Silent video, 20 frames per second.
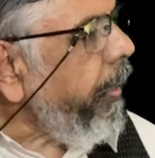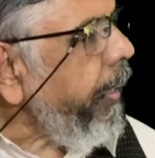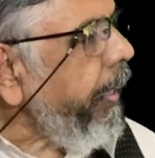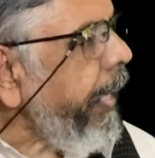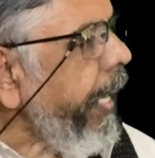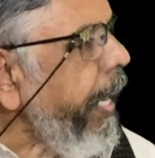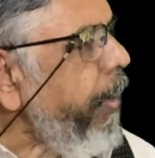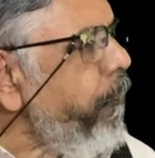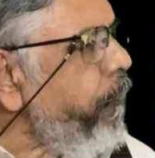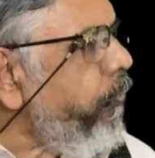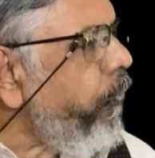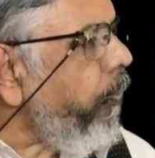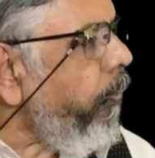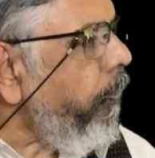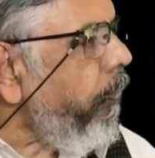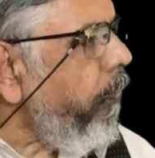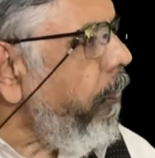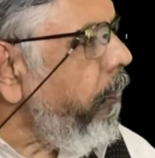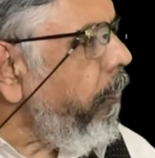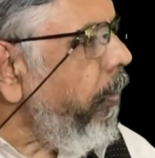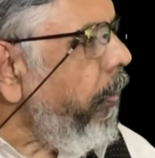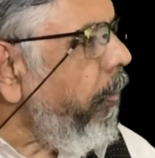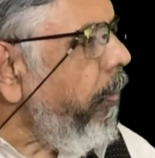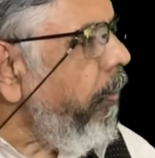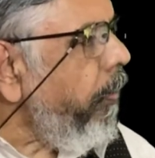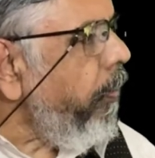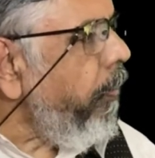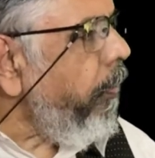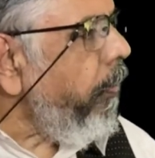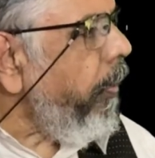camphor
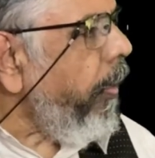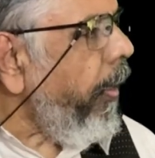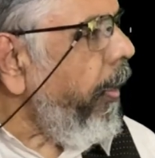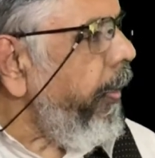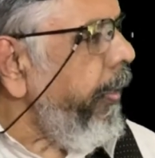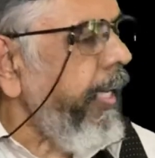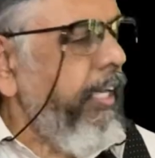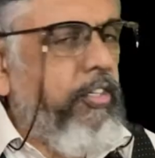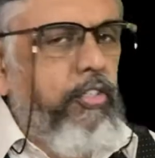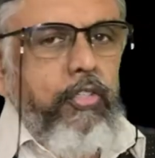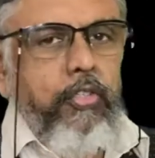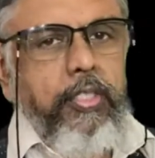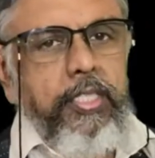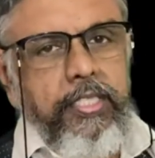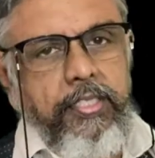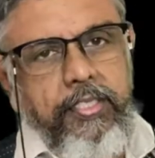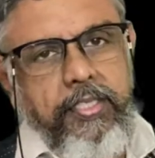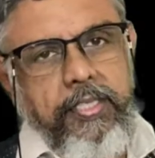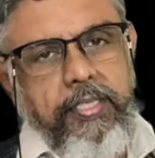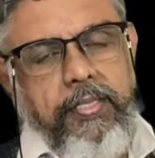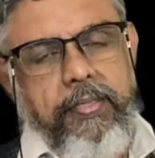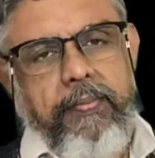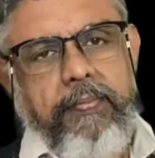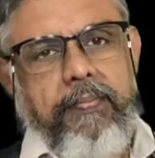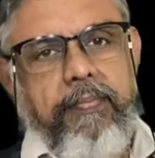next to this.